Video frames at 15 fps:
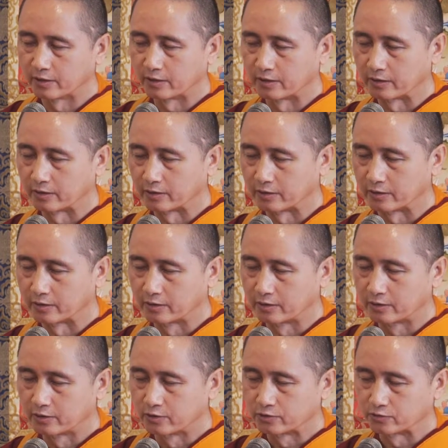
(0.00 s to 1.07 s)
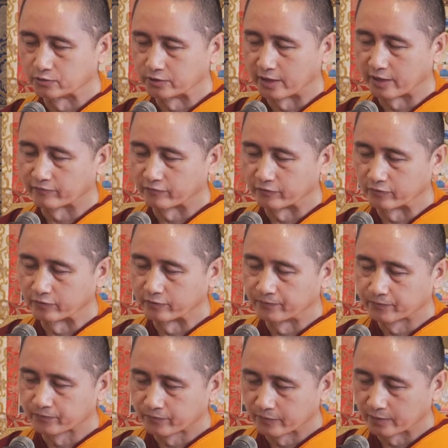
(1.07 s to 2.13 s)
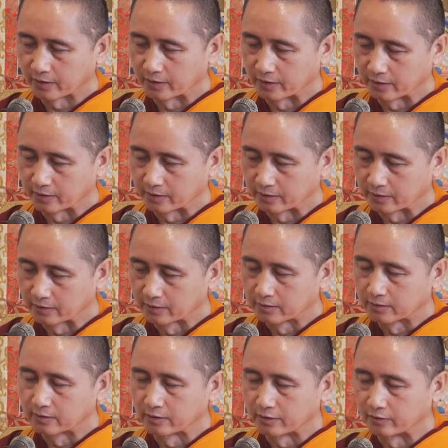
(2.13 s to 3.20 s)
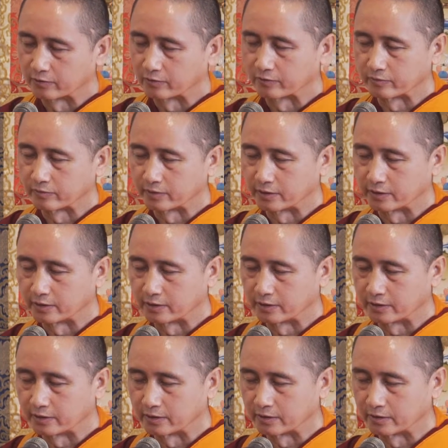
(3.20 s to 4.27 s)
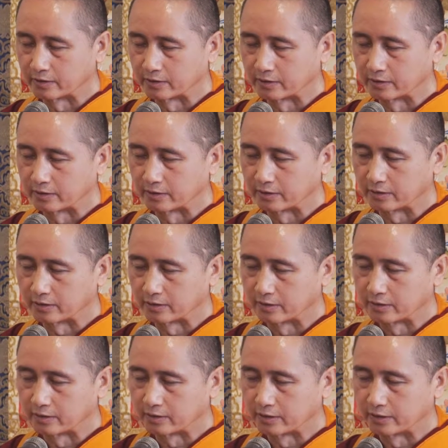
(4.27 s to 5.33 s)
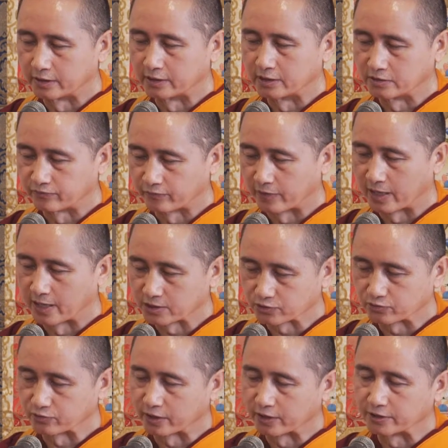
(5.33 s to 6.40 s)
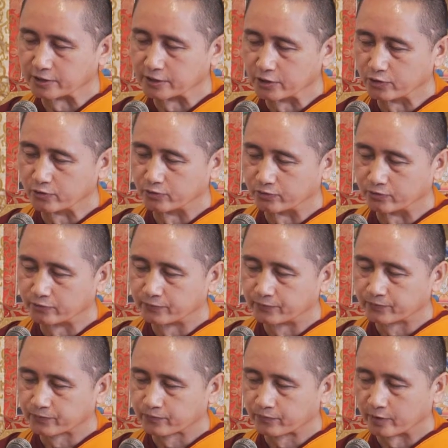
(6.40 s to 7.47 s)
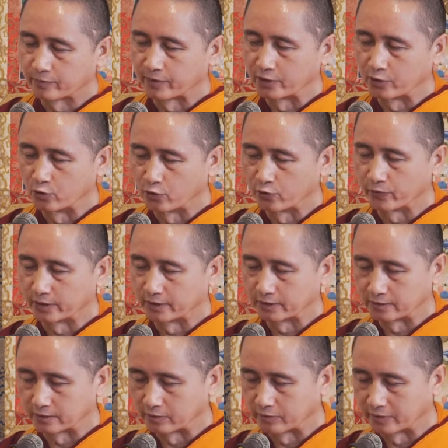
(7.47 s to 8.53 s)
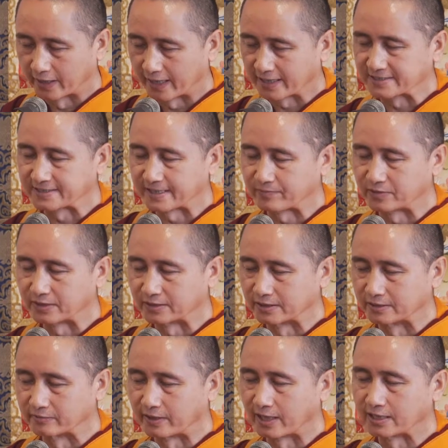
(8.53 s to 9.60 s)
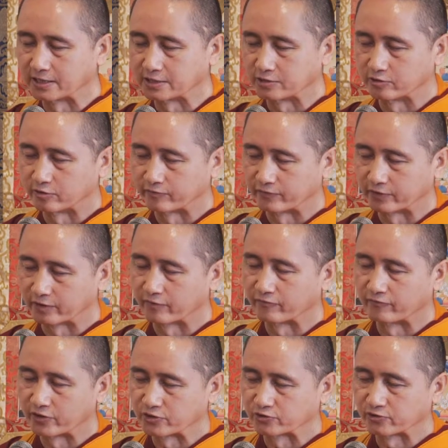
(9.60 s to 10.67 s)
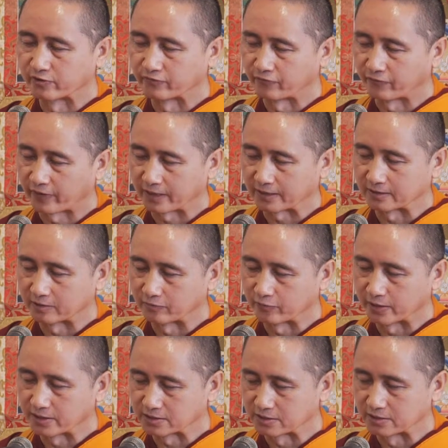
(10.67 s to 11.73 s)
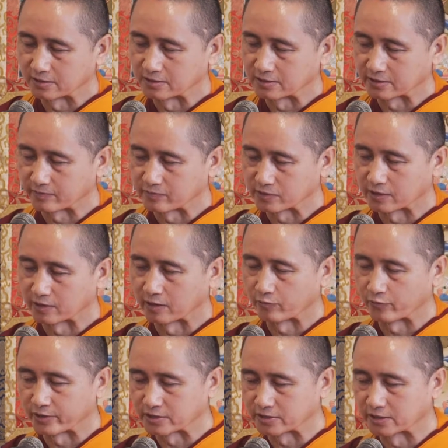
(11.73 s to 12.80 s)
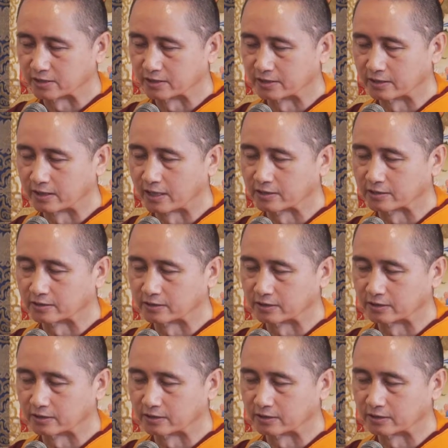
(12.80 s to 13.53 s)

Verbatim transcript: Uh, so therefore, uh, you know, uh, it is for us to continue, but knowing or the accepting the reality of the conventional fact that we are still in samsara, we are still in under